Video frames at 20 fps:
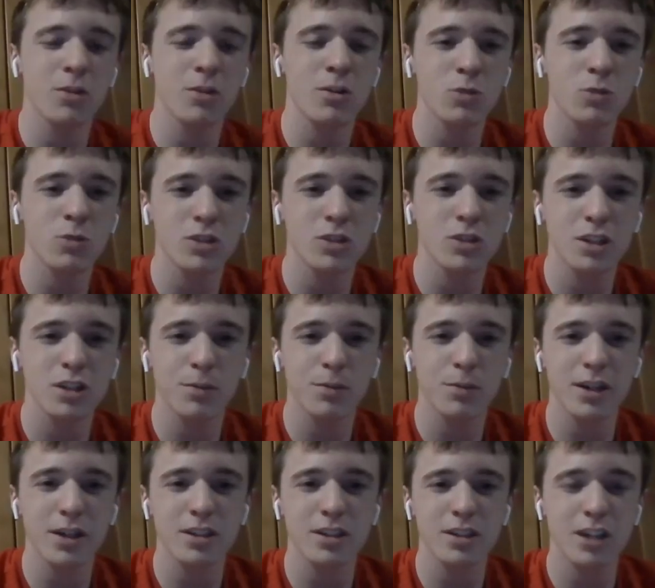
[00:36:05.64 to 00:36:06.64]
would have still
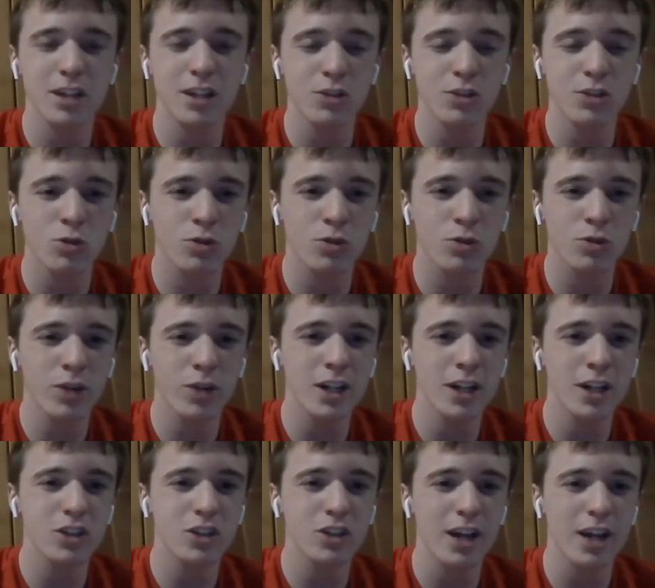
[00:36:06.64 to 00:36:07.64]
picked Sancho or
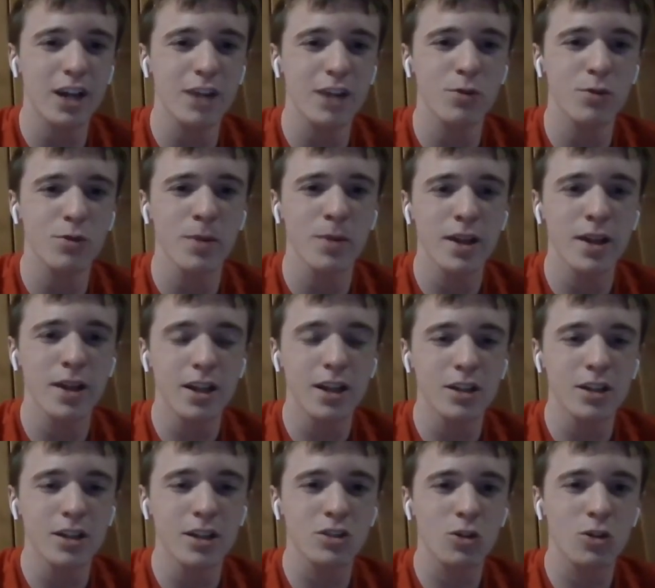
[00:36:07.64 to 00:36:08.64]
Grealish ahead of him.
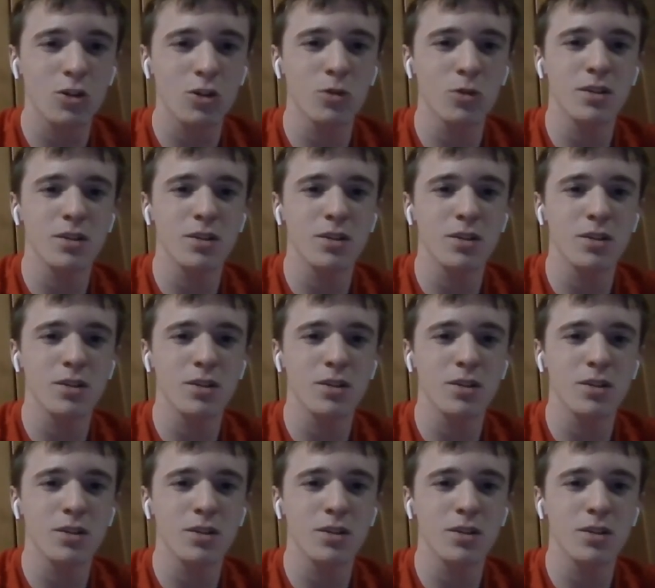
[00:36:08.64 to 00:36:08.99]
So,